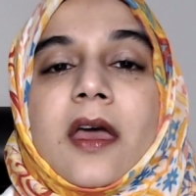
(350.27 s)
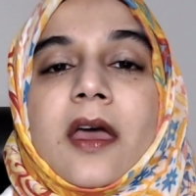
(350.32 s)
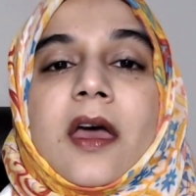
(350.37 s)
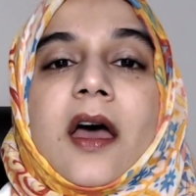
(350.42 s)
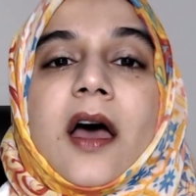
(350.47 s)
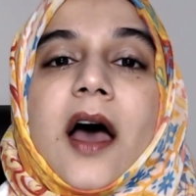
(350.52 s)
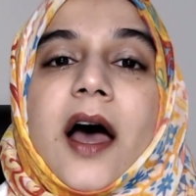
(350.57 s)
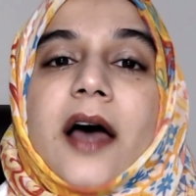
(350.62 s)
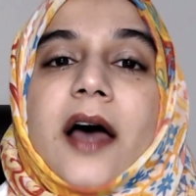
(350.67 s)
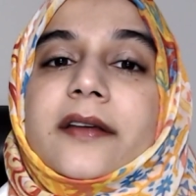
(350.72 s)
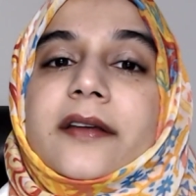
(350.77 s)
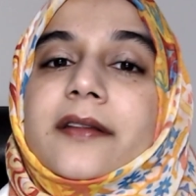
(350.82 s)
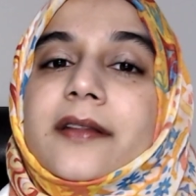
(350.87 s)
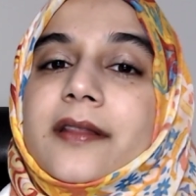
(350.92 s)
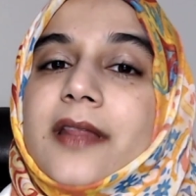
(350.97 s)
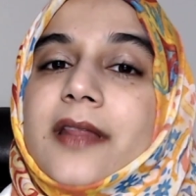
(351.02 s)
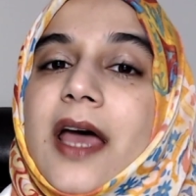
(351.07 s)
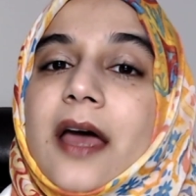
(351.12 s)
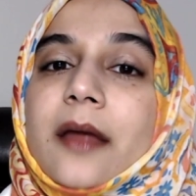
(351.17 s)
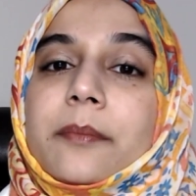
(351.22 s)
Other than
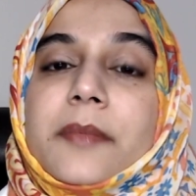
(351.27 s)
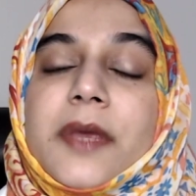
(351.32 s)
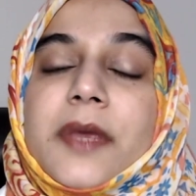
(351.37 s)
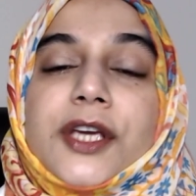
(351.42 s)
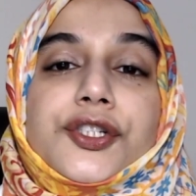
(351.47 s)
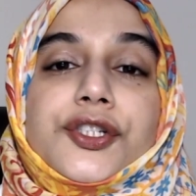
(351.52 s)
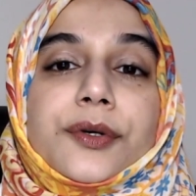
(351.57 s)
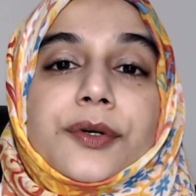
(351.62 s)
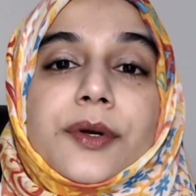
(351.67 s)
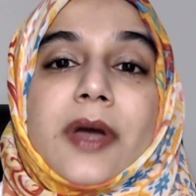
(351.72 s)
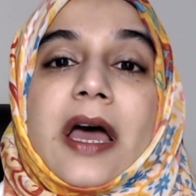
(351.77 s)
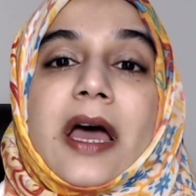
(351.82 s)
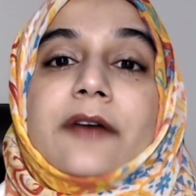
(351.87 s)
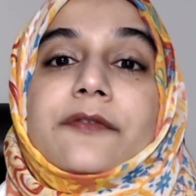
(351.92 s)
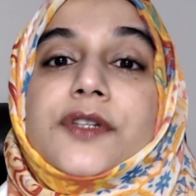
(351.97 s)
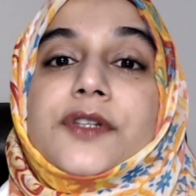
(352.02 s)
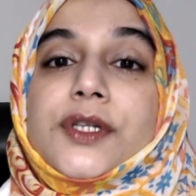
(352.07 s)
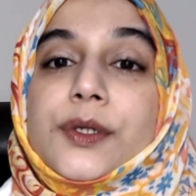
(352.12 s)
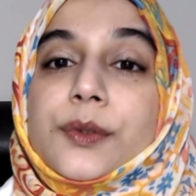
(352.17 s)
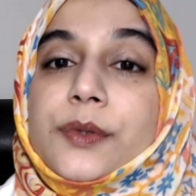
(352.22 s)
that, make sure you have
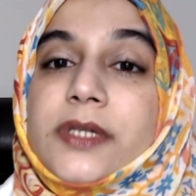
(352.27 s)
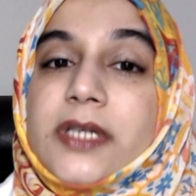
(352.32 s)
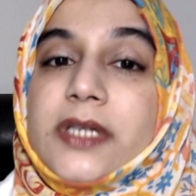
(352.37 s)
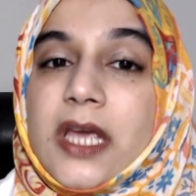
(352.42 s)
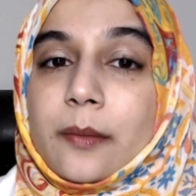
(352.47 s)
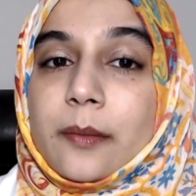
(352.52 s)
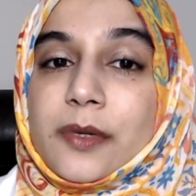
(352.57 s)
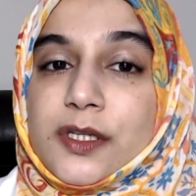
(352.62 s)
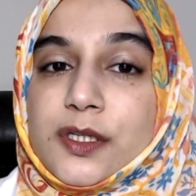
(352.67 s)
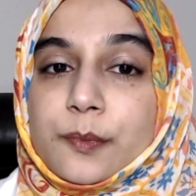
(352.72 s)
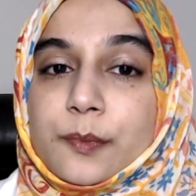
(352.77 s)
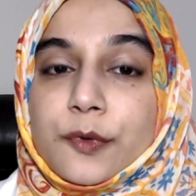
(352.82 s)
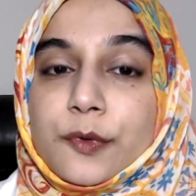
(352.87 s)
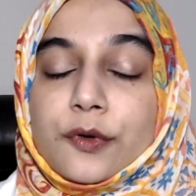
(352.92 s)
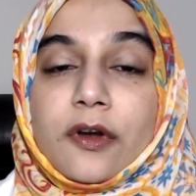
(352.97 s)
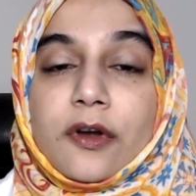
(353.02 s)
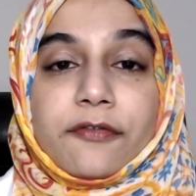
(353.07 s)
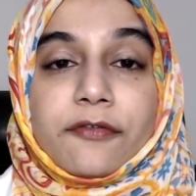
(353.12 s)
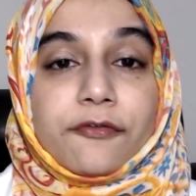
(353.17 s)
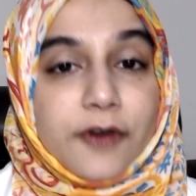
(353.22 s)
2 tablespoons of
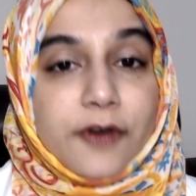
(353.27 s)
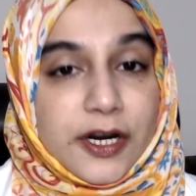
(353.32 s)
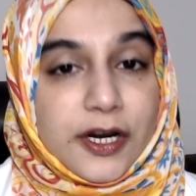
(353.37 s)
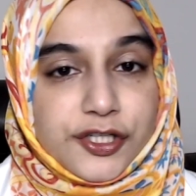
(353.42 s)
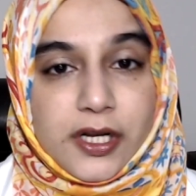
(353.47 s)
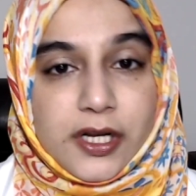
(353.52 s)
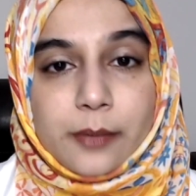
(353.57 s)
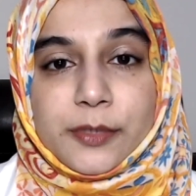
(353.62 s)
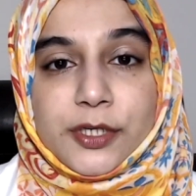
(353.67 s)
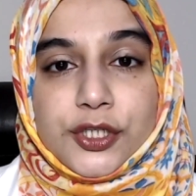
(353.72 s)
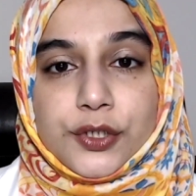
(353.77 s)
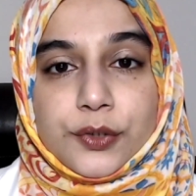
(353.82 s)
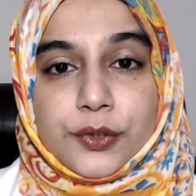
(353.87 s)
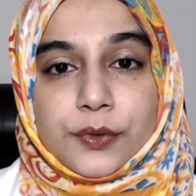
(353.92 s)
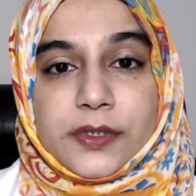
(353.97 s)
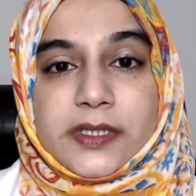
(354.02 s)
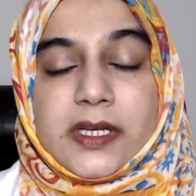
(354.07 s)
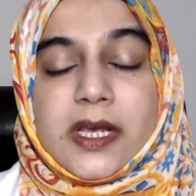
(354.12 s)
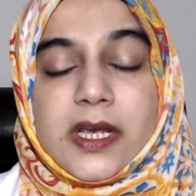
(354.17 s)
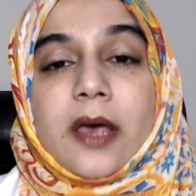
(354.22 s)
fresh lemon juice
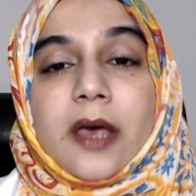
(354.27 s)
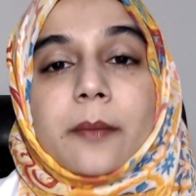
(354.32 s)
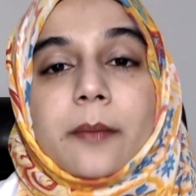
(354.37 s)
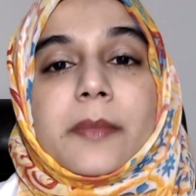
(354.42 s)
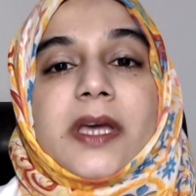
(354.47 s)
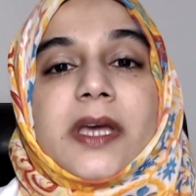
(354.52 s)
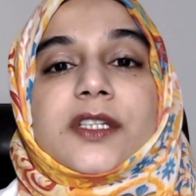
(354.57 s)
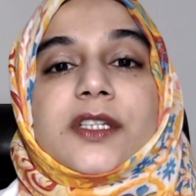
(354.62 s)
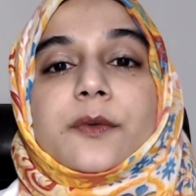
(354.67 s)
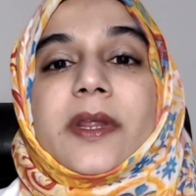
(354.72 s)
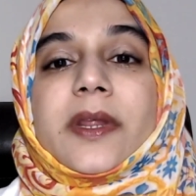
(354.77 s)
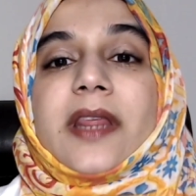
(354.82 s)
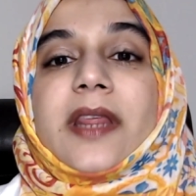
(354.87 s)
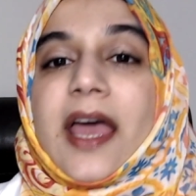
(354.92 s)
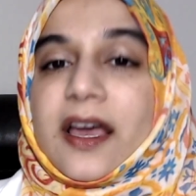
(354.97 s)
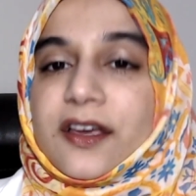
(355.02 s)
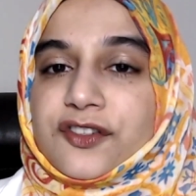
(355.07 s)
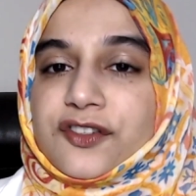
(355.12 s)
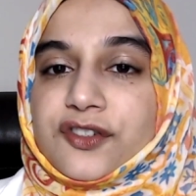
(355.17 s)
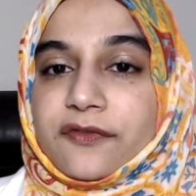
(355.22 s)
mixed with
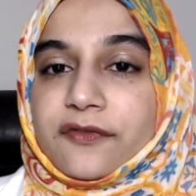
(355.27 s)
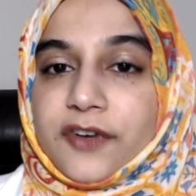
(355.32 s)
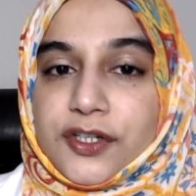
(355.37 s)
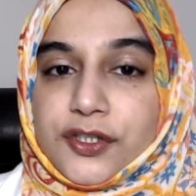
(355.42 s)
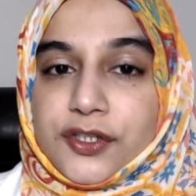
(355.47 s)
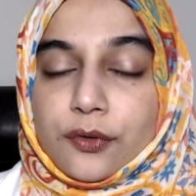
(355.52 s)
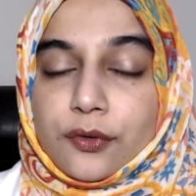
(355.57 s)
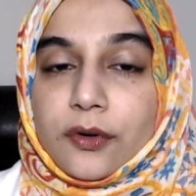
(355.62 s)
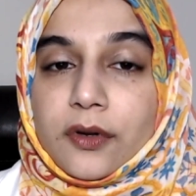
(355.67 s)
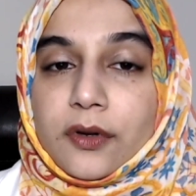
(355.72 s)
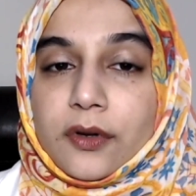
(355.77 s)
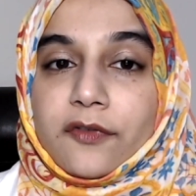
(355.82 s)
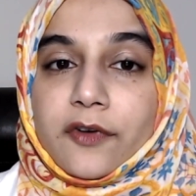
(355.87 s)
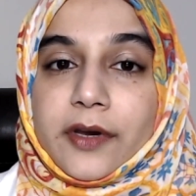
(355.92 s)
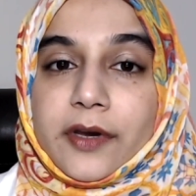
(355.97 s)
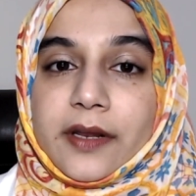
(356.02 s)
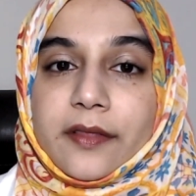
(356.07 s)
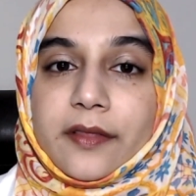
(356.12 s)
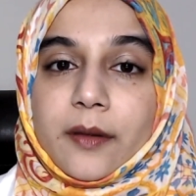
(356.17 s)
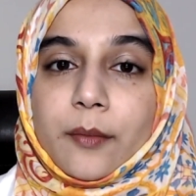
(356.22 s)
extra virgin olive oil in
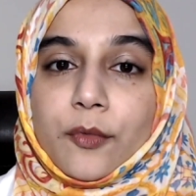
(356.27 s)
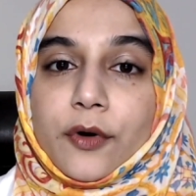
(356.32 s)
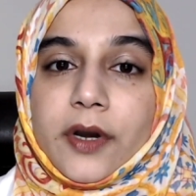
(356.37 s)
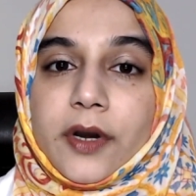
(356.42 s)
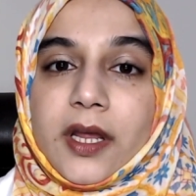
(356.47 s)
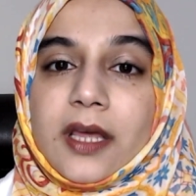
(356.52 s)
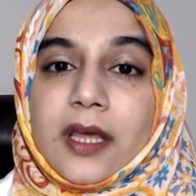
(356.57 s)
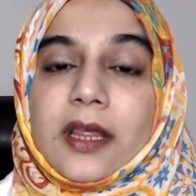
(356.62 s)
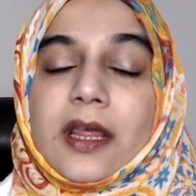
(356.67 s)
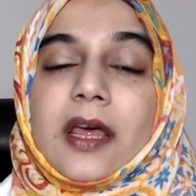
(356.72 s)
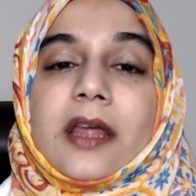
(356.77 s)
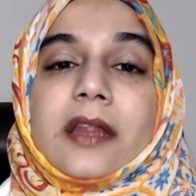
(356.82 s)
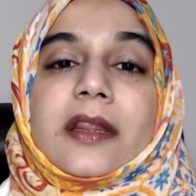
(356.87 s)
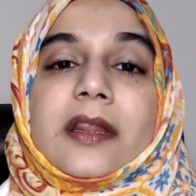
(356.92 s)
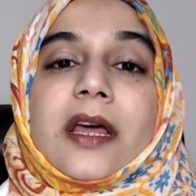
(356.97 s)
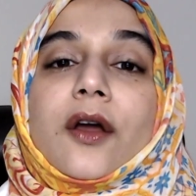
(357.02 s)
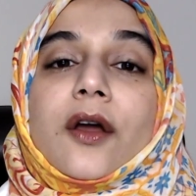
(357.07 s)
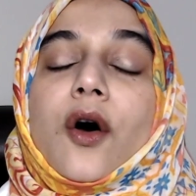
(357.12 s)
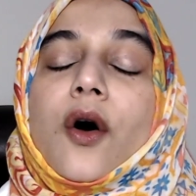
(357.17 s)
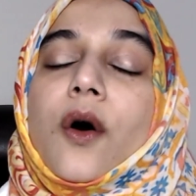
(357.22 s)
the morning. That
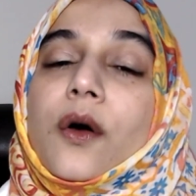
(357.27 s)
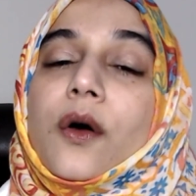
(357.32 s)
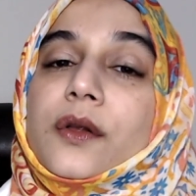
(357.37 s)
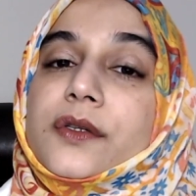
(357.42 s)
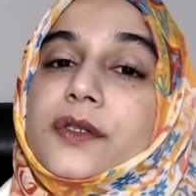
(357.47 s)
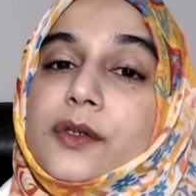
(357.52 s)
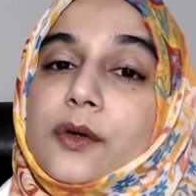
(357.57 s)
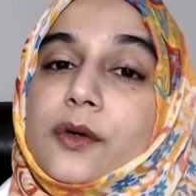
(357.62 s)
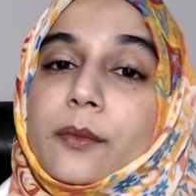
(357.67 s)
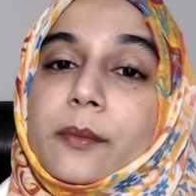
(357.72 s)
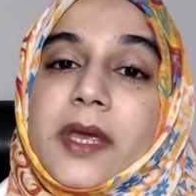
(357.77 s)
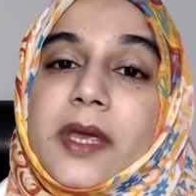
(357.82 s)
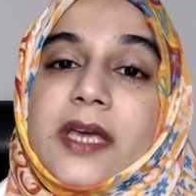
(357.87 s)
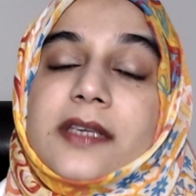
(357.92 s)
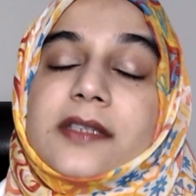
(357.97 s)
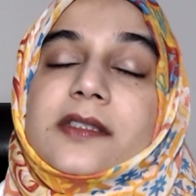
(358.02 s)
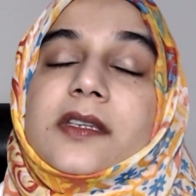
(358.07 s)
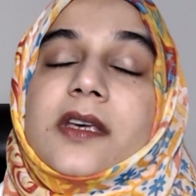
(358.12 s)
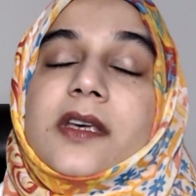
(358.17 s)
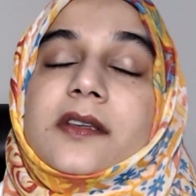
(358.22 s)
also makes
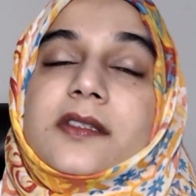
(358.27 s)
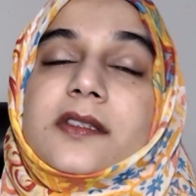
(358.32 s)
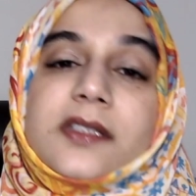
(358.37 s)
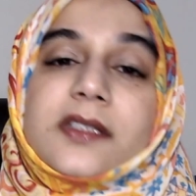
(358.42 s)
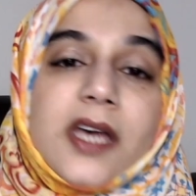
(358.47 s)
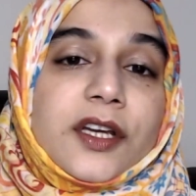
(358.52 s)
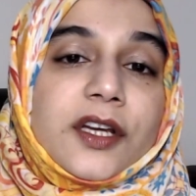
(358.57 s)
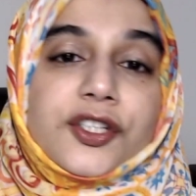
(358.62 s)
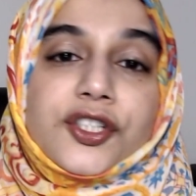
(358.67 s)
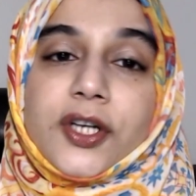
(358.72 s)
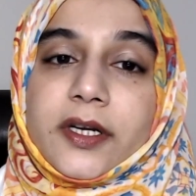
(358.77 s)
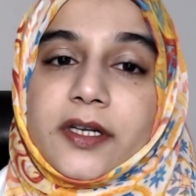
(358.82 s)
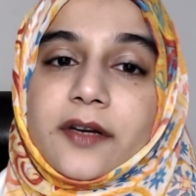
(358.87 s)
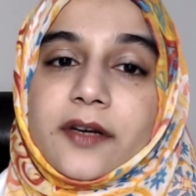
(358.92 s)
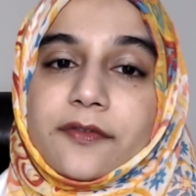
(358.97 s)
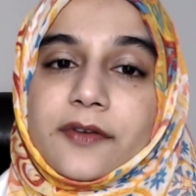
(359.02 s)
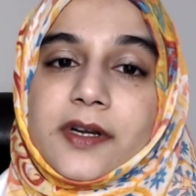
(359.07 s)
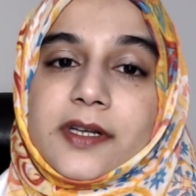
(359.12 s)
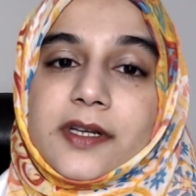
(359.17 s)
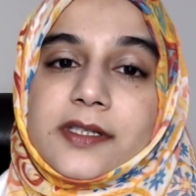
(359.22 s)
such a
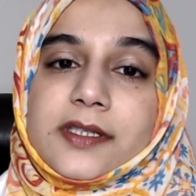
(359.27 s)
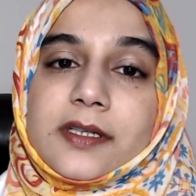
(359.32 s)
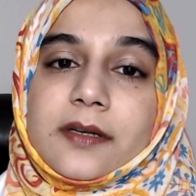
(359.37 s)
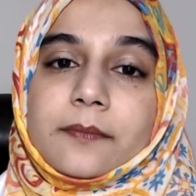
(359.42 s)
difference.